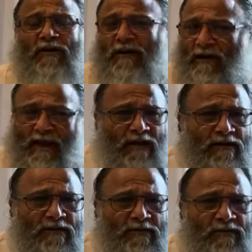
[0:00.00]
Or
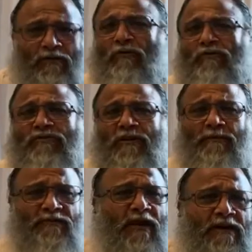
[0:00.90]
darkness means go to
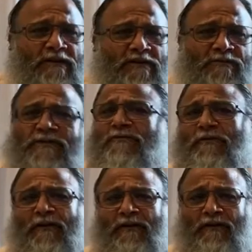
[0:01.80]
sleep. Darkness means
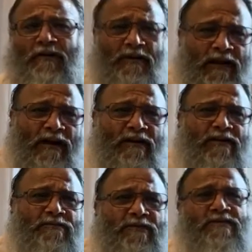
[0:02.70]
fear.
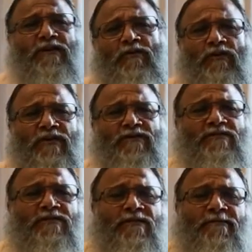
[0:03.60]
Darkness means ignorance.